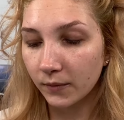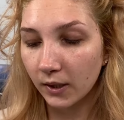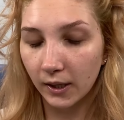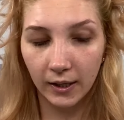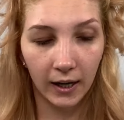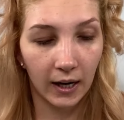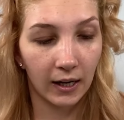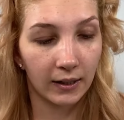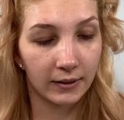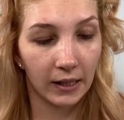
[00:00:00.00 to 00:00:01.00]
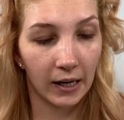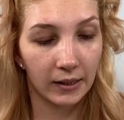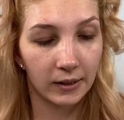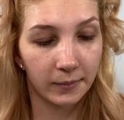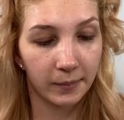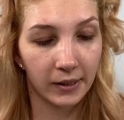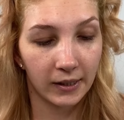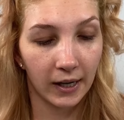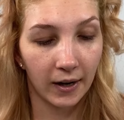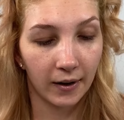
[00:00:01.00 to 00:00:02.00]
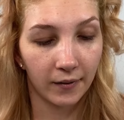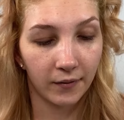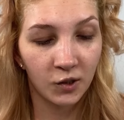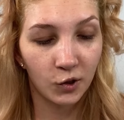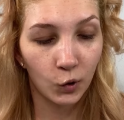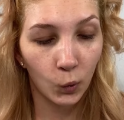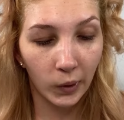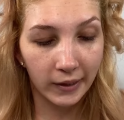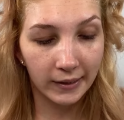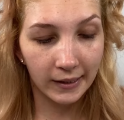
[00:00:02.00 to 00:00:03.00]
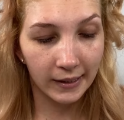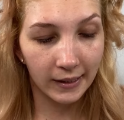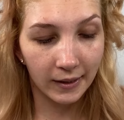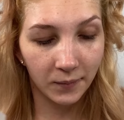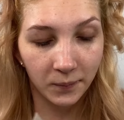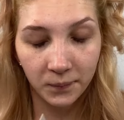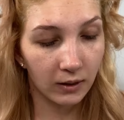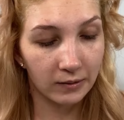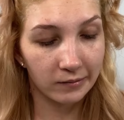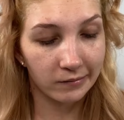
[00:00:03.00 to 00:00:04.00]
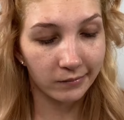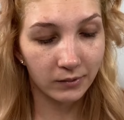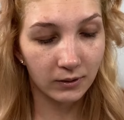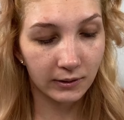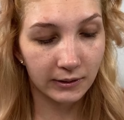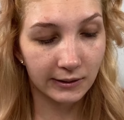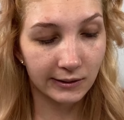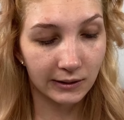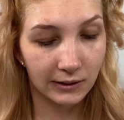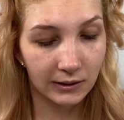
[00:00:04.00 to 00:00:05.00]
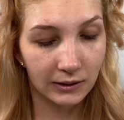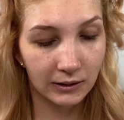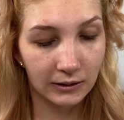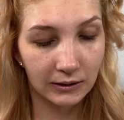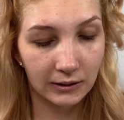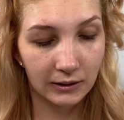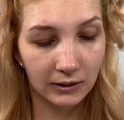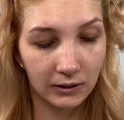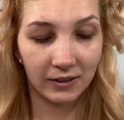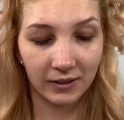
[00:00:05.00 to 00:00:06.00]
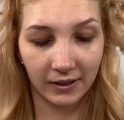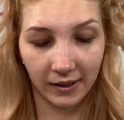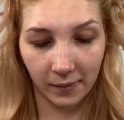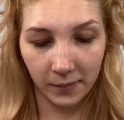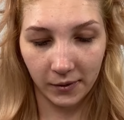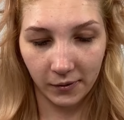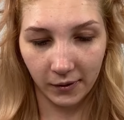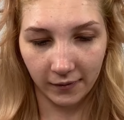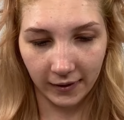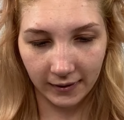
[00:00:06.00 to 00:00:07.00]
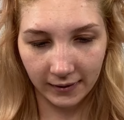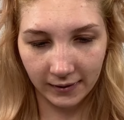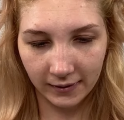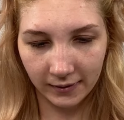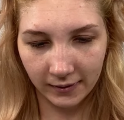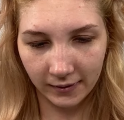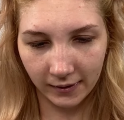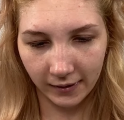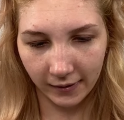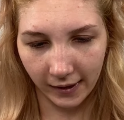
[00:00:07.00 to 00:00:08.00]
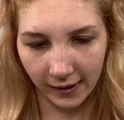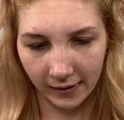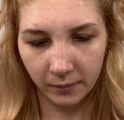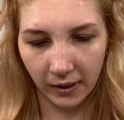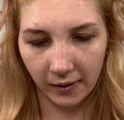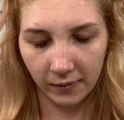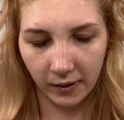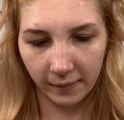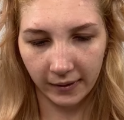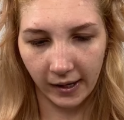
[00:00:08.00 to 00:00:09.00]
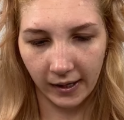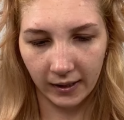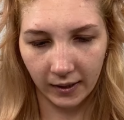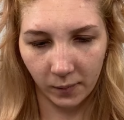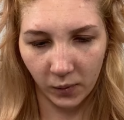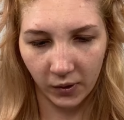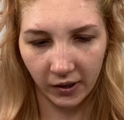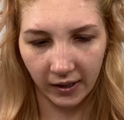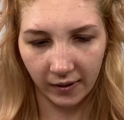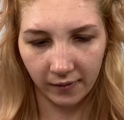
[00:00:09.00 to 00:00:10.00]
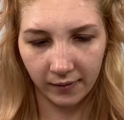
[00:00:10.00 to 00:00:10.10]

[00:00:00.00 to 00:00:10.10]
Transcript: It has SPF 20. Oh yeah, I'm so nervous. All right, but what I'm saying is I'm wondering if,